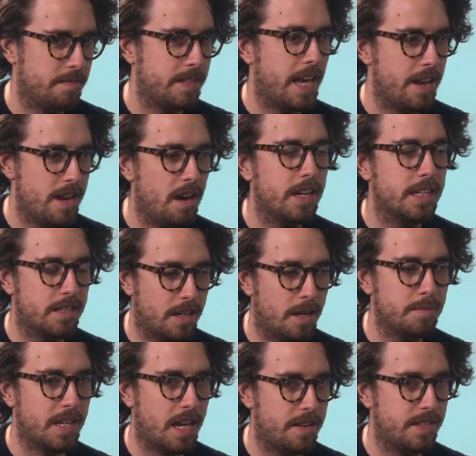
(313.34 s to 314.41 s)
Yeah, 9
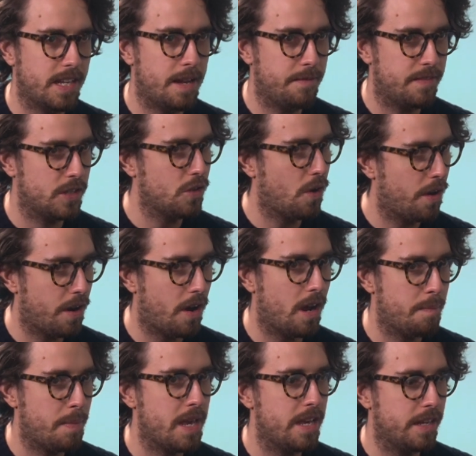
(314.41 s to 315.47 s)
times out of 10, if it's not an IP